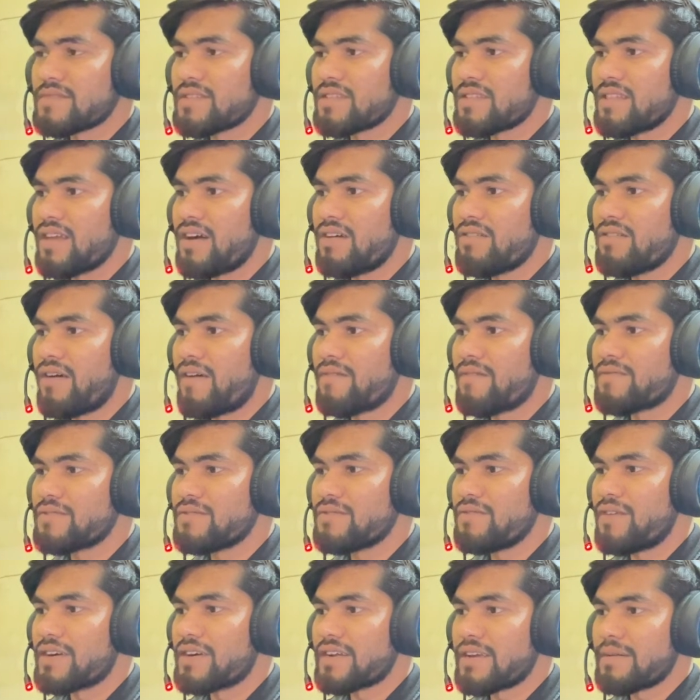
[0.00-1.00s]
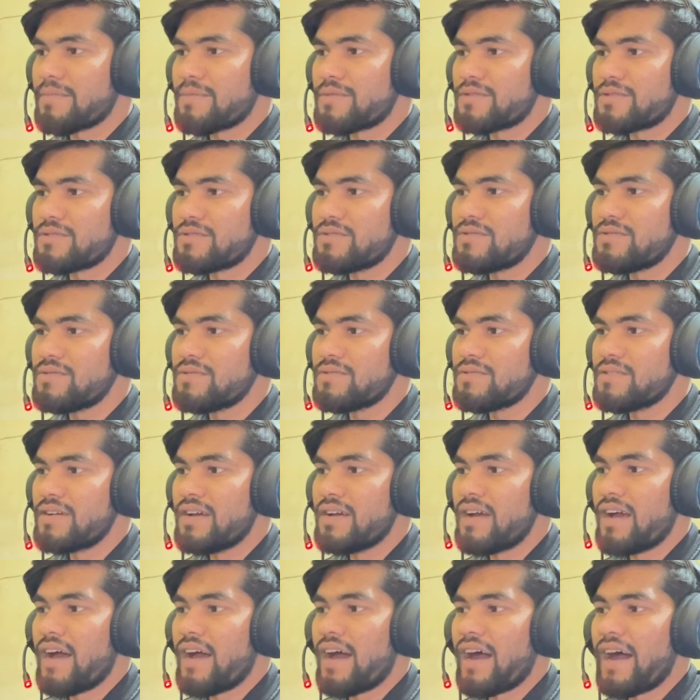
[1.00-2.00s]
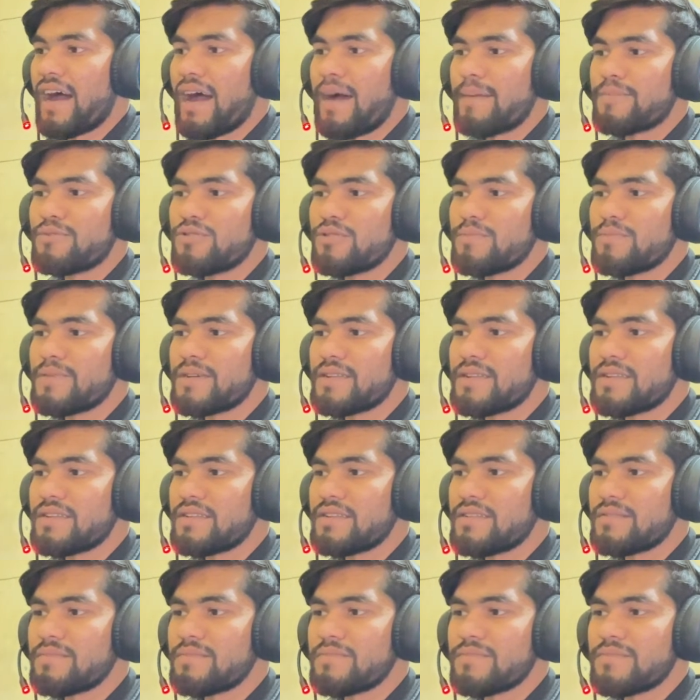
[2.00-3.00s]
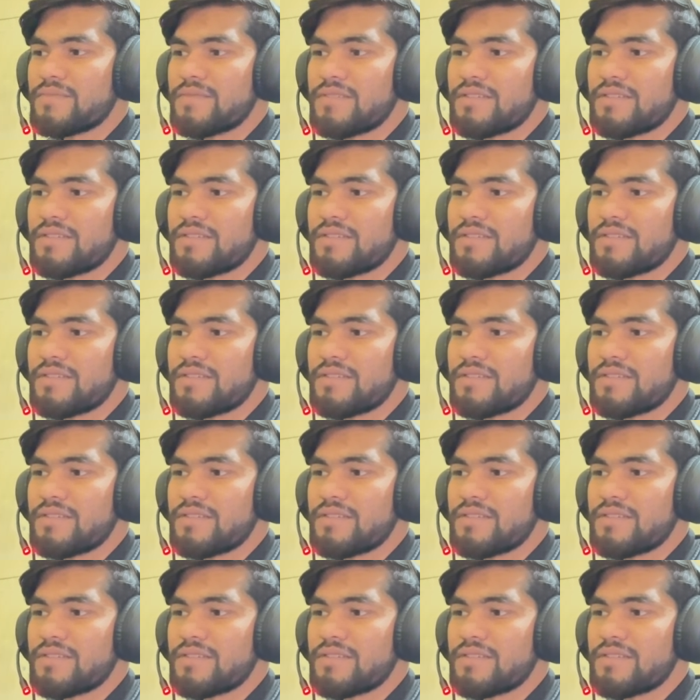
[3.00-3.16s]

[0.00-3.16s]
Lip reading: Now after what I have to do, I have to open